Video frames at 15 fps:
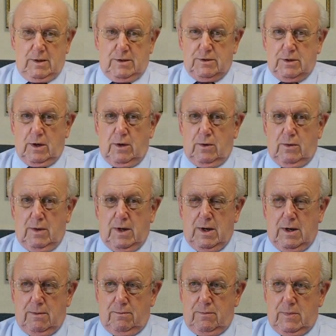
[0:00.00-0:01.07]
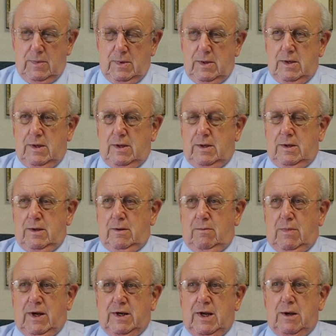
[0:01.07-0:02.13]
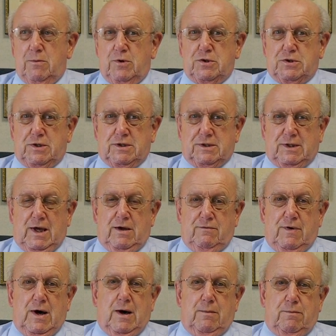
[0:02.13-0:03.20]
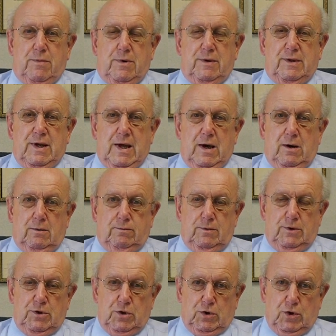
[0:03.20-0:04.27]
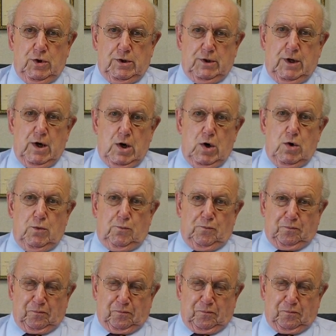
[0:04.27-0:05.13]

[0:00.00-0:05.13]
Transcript: So my neighbors just gave up. Now, you could go